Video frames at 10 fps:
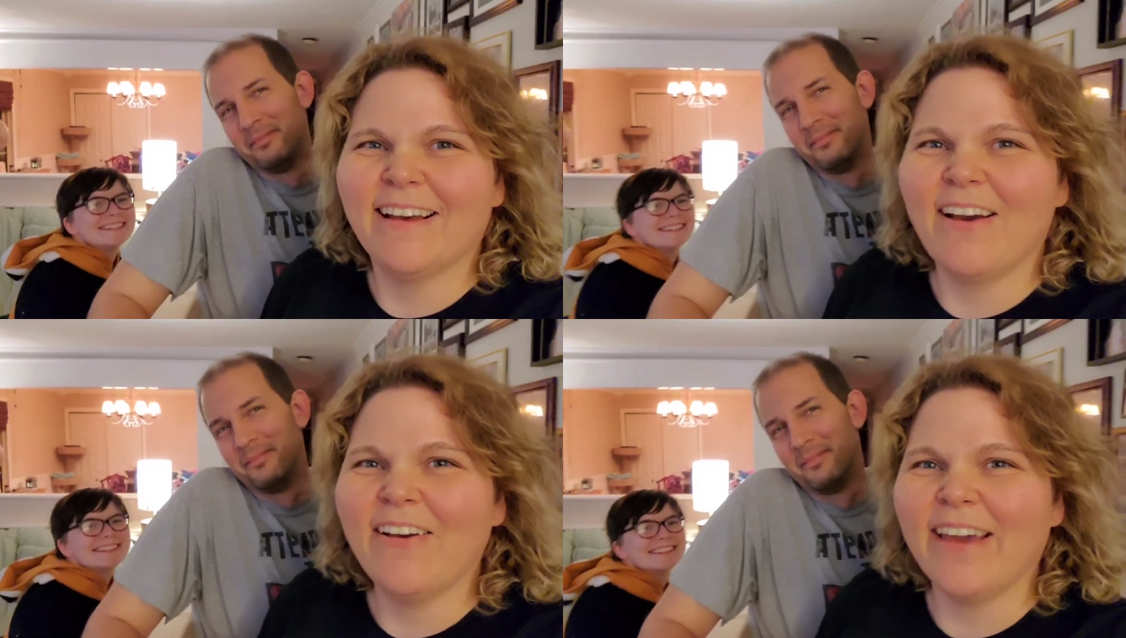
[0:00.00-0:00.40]

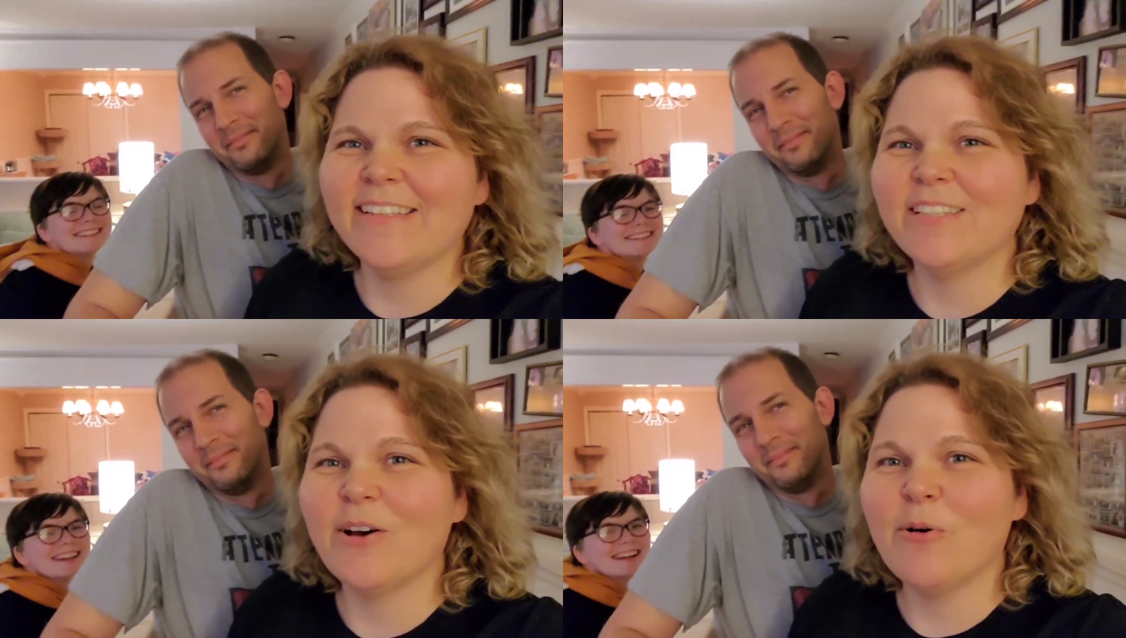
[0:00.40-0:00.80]
Speaker 1: Okay,
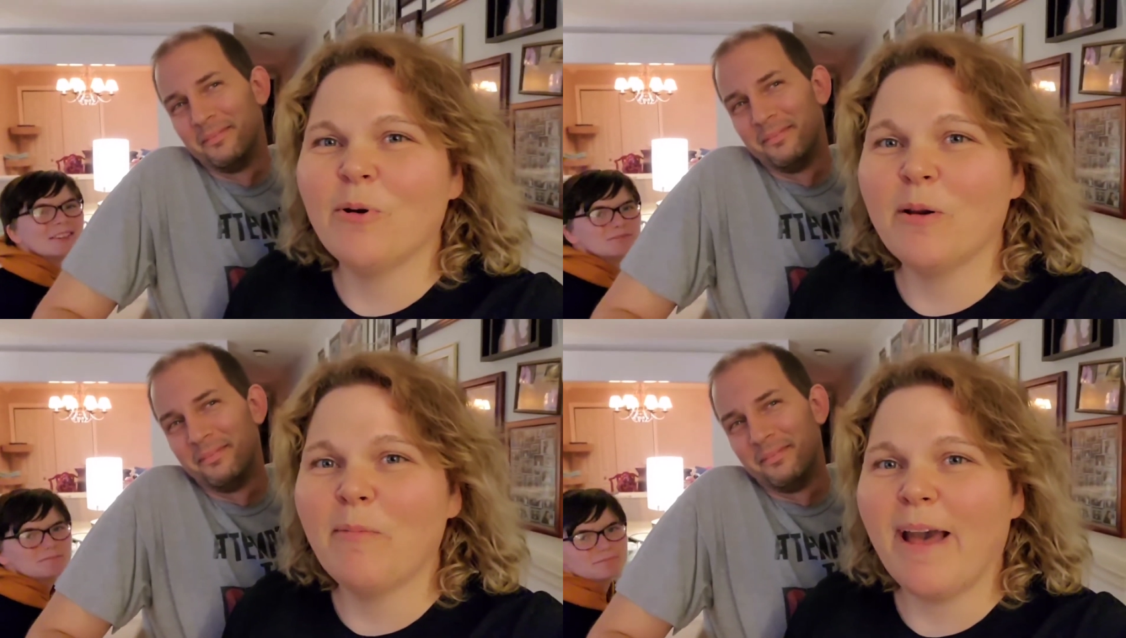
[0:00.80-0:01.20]
so
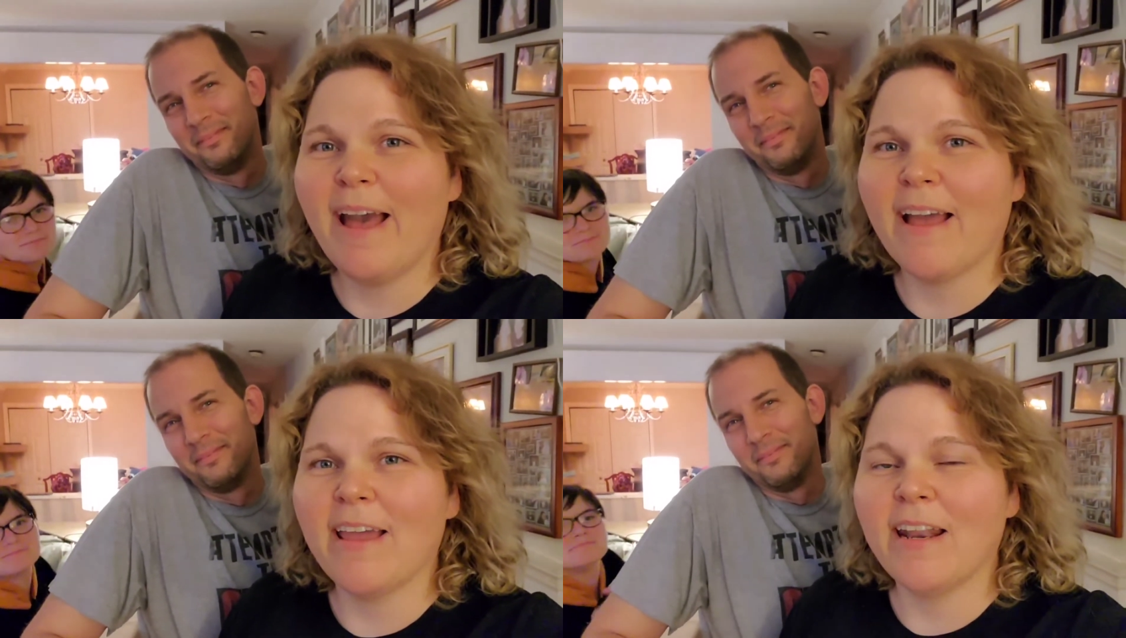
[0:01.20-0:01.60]
we're
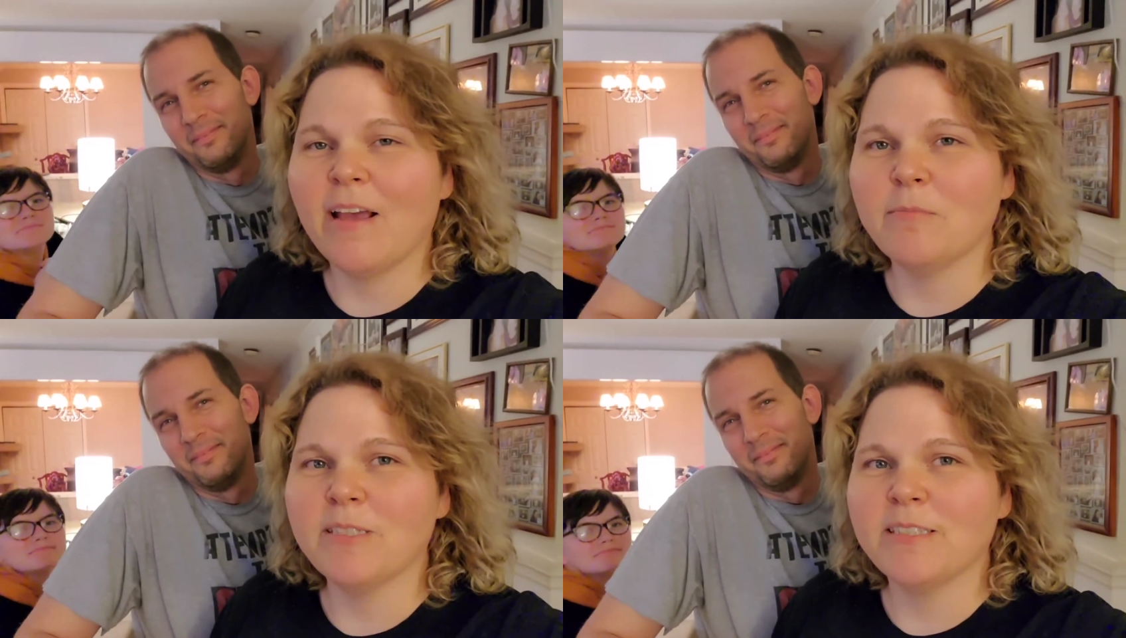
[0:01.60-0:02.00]
back, and
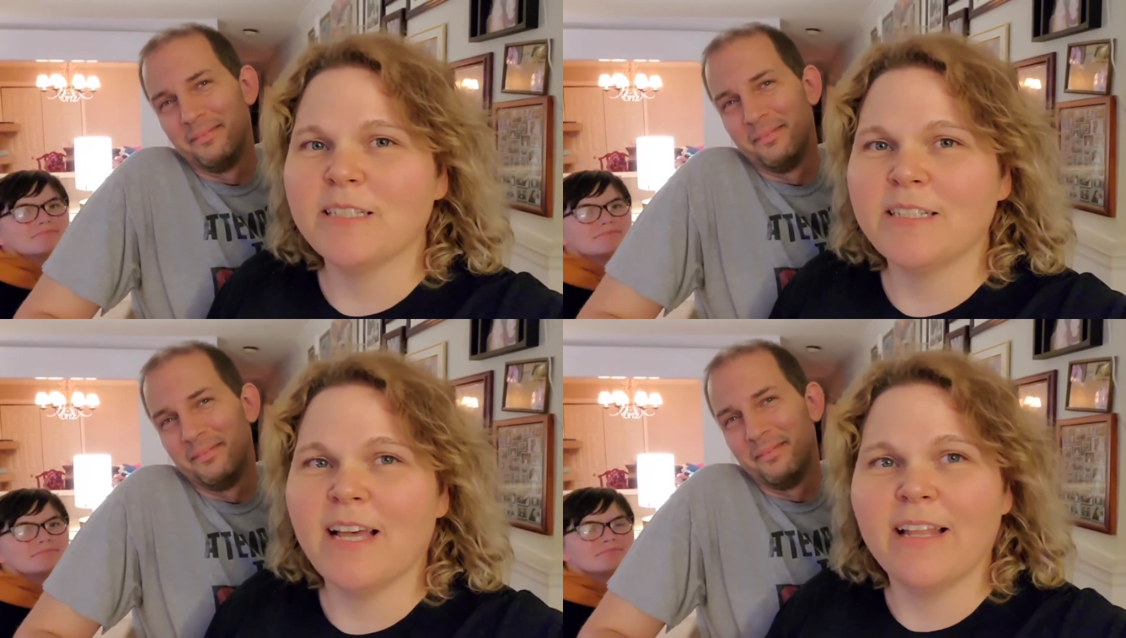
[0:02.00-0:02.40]
I'm
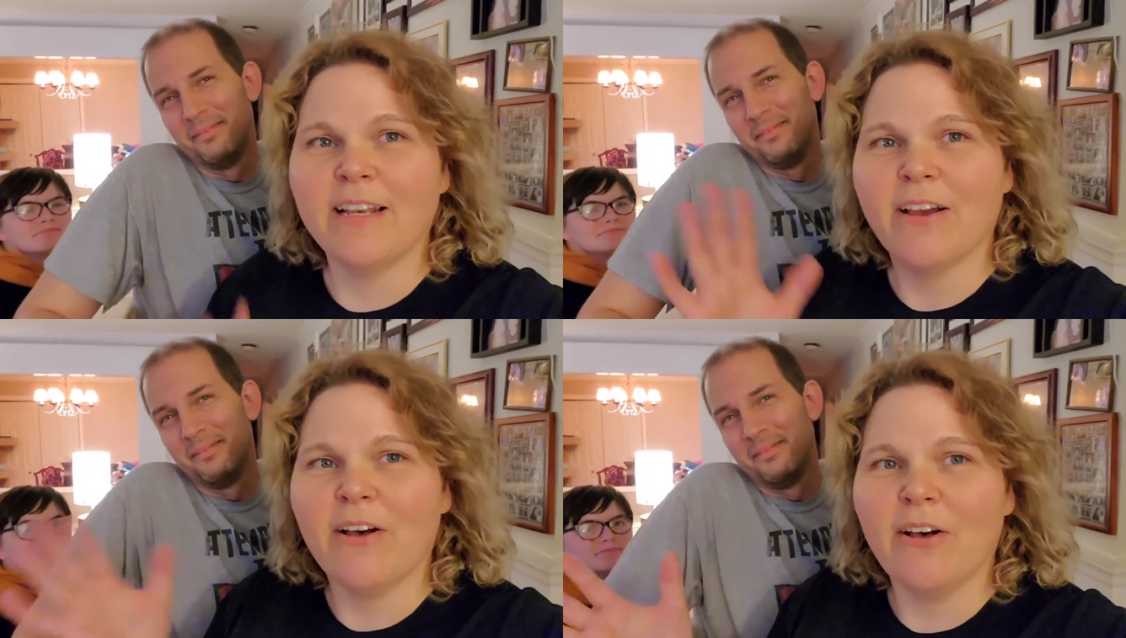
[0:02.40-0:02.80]
just telling
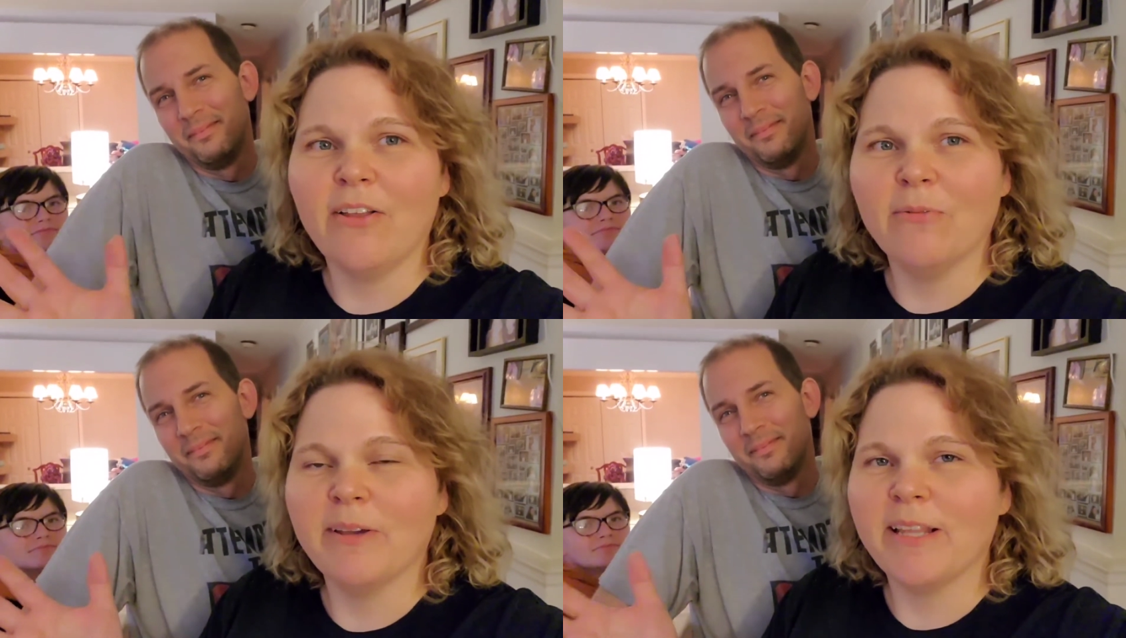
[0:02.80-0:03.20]
y'all,
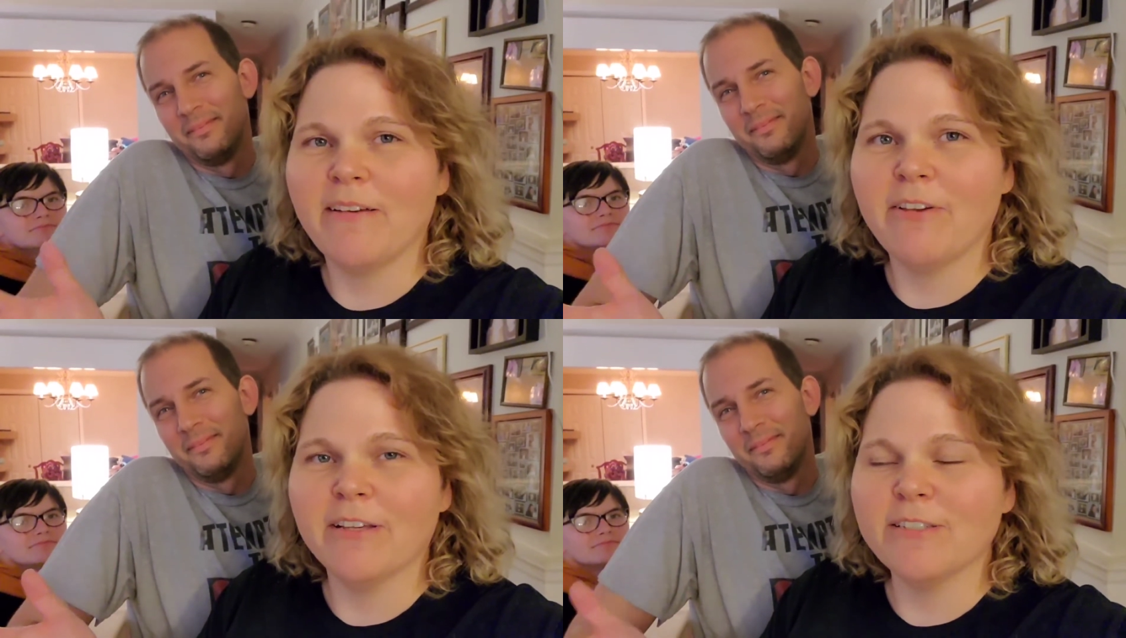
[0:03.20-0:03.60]
we
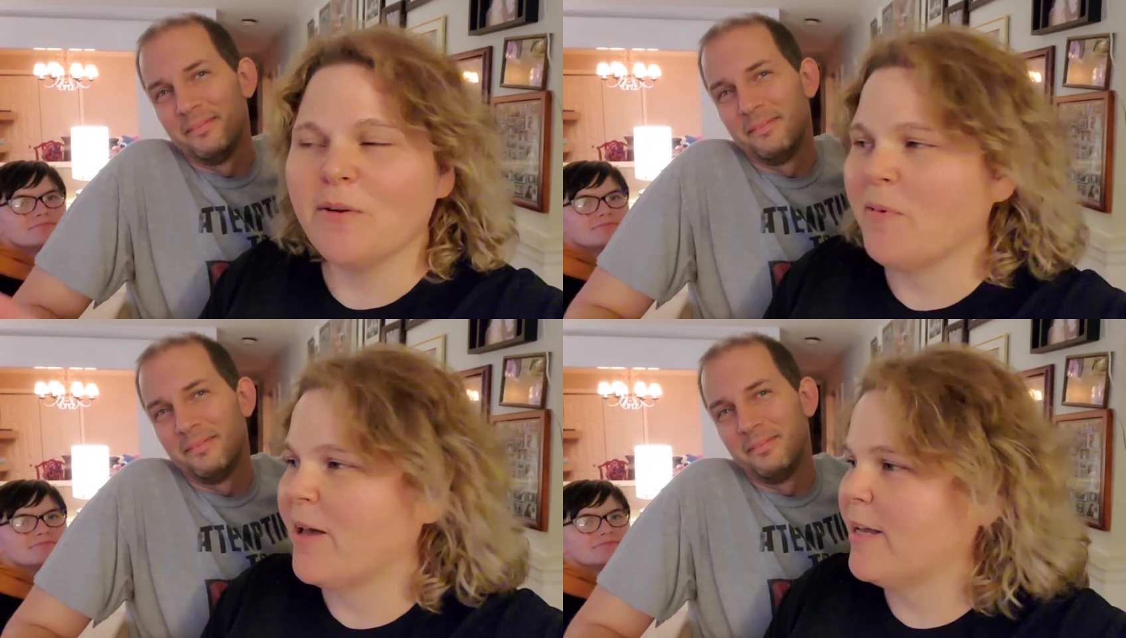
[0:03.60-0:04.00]
love y'all
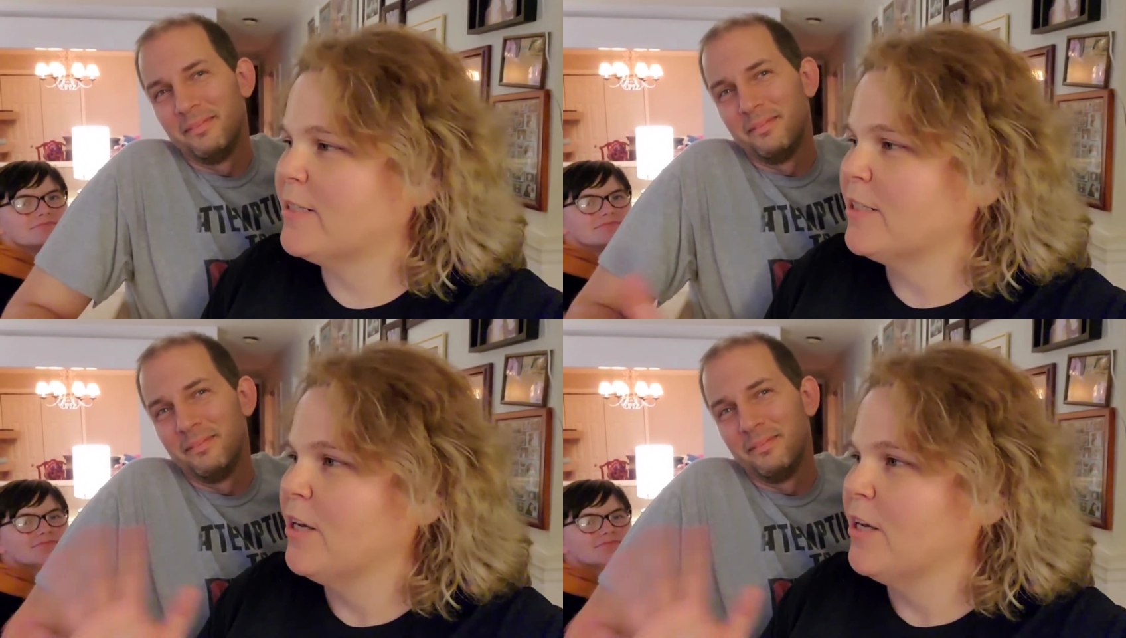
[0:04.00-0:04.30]
so much.